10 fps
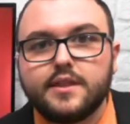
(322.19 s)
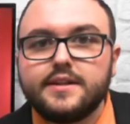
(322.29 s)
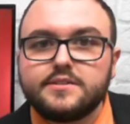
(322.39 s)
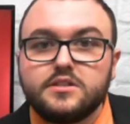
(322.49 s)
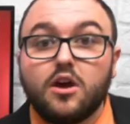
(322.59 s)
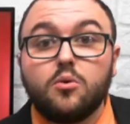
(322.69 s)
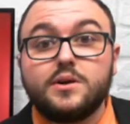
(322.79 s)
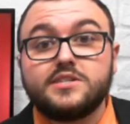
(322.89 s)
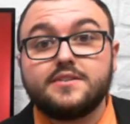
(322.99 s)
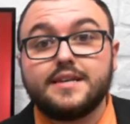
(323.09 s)
Let us know
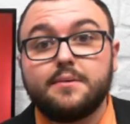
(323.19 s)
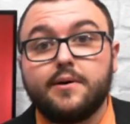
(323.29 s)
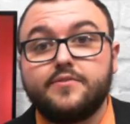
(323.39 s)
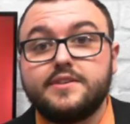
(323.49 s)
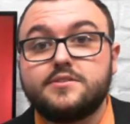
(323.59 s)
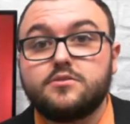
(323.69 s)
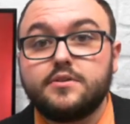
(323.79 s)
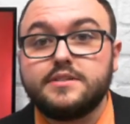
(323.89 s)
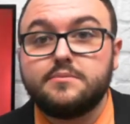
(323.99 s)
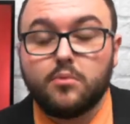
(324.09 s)
what you think about these
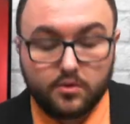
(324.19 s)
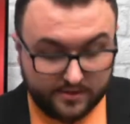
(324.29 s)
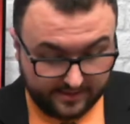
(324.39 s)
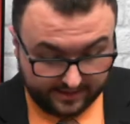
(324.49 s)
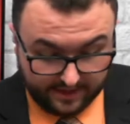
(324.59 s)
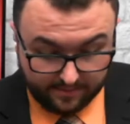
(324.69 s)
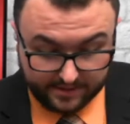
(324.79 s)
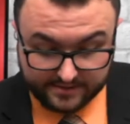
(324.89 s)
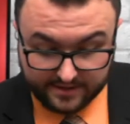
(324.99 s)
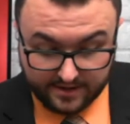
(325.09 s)
stories and more in the
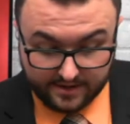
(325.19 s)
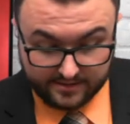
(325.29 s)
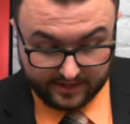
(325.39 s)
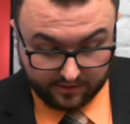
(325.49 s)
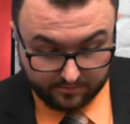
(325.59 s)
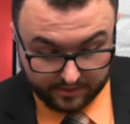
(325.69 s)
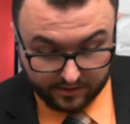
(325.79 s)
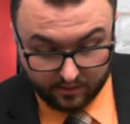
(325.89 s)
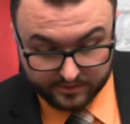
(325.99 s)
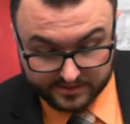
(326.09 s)
comments down
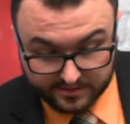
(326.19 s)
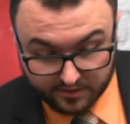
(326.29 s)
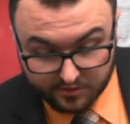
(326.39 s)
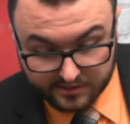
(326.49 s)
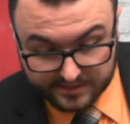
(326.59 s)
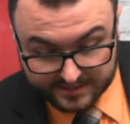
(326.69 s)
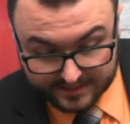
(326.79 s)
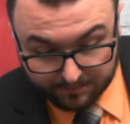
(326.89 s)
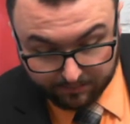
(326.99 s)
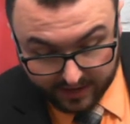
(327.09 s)
below. It's good to
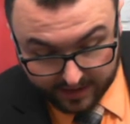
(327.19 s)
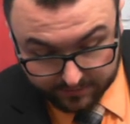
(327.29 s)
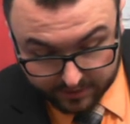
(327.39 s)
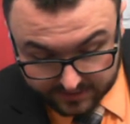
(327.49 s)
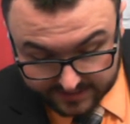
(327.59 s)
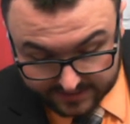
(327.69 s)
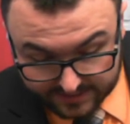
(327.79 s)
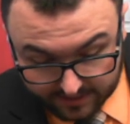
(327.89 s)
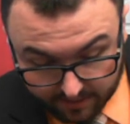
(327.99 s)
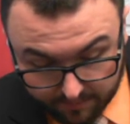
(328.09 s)
see Pam, good to see